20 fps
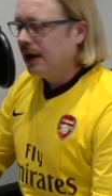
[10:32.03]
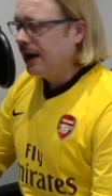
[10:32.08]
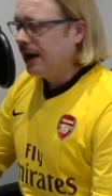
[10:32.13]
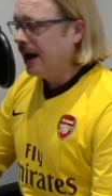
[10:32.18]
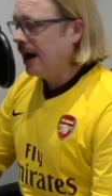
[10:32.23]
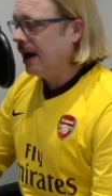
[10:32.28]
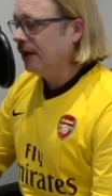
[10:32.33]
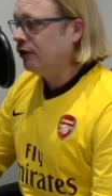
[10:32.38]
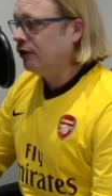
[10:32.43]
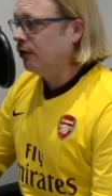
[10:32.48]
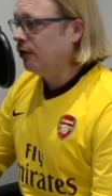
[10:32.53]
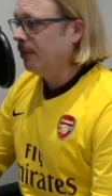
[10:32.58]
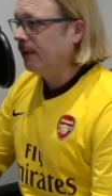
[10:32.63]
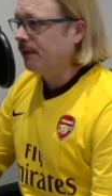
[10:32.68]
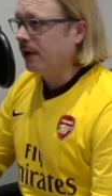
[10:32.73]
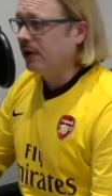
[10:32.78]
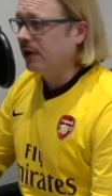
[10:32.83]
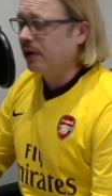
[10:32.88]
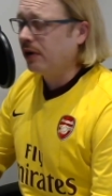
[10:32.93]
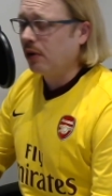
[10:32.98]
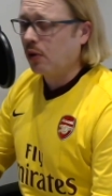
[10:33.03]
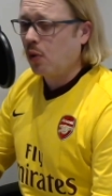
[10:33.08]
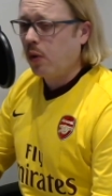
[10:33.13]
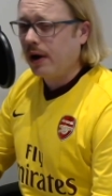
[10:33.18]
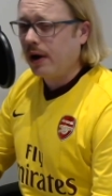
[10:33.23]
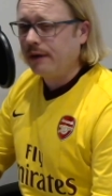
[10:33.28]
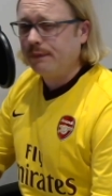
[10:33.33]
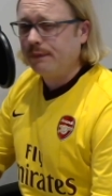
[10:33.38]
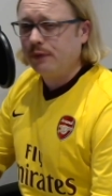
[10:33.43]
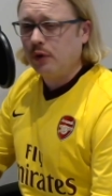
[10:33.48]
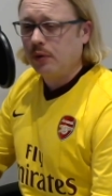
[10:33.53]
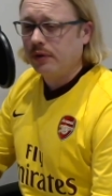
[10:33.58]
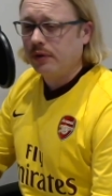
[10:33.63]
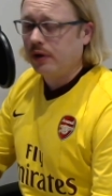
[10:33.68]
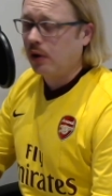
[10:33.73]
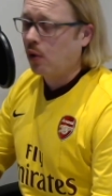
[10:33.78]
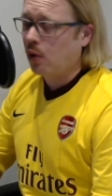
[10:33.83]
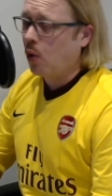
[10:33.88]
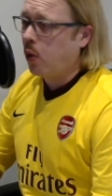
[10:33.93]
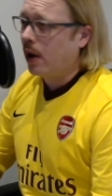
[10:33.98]
Uh, to be fair, they're quite fluid,
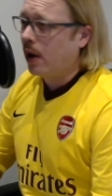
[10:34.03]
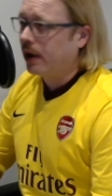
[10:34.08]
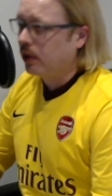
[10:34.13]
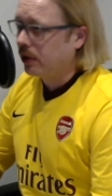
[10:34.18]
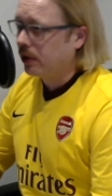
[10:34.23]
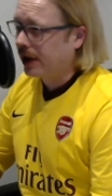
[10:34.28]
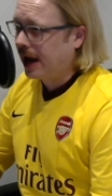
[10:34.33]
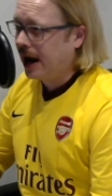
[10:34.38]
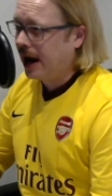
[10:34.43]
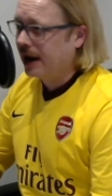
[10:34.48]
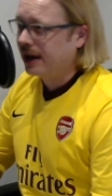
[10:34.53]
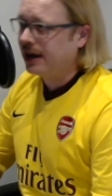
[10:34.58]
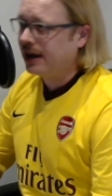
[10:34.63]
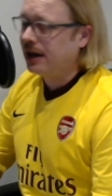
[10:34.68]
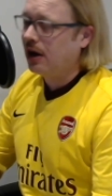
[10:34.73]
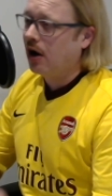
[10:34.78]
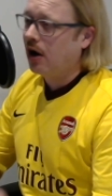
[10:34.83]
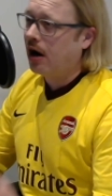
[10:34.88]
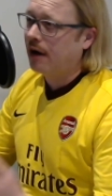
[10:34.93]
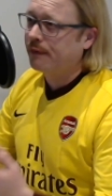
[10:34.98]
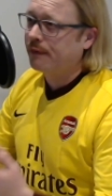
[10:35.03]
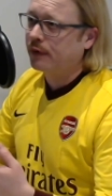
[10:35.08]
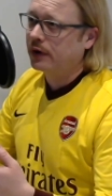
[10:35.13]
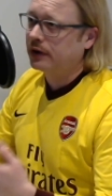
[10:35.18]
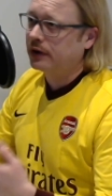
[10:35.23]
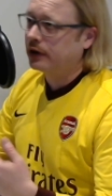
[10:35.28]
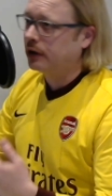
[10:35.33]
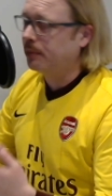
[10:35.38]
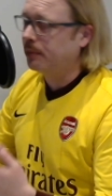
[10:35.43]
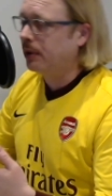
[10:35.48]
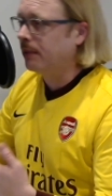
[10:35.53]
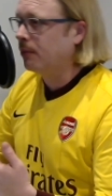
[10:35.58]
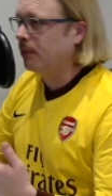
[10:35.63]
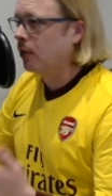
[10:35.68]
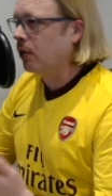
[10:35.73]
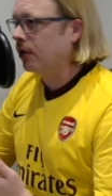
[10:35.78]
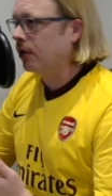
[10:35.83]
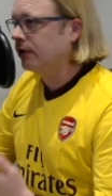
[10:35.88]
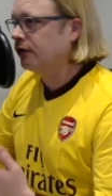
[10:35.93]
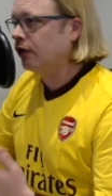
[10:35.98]
they're quite organic. He offered a little bit
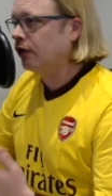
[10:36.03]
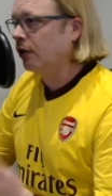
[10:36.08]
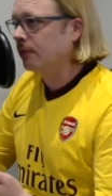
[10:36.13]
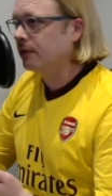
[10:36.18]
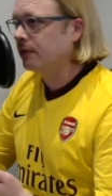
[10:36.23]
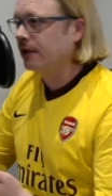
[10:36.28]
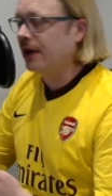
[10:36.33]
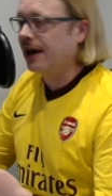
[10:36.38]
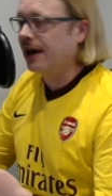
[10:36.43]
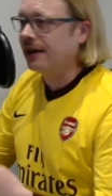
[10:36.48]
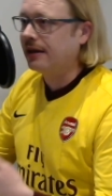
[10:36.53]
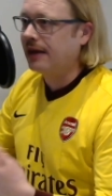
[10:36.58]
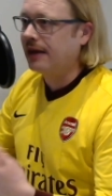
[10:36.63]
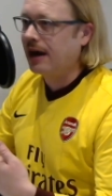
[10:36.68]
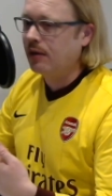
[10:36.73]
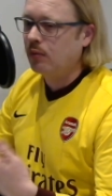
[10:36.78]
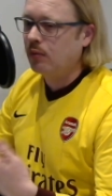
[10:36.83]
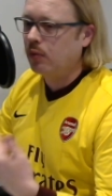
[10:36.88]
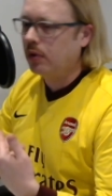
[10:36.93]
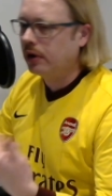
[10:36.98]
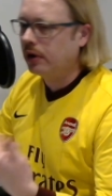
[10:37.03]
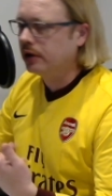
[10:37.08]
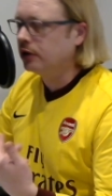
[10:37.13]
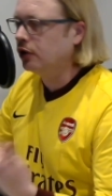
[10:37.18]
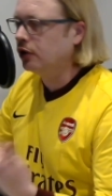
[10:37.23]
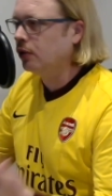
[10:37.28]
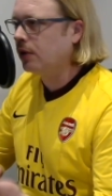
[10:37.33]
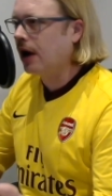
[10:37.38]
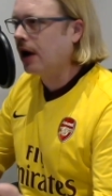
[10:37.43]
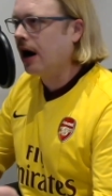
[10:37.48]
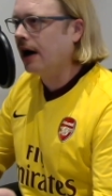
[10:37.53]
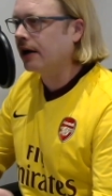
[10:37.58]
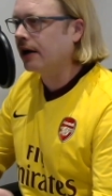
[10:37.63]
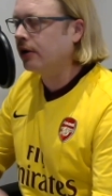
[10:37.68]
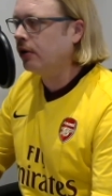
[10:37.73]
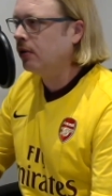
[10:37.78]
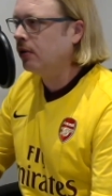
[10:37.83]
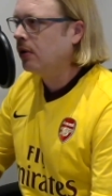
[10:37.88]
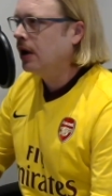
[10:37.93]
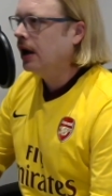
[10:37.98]
more in terms of that than would
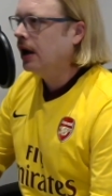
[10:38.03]
Lukaku,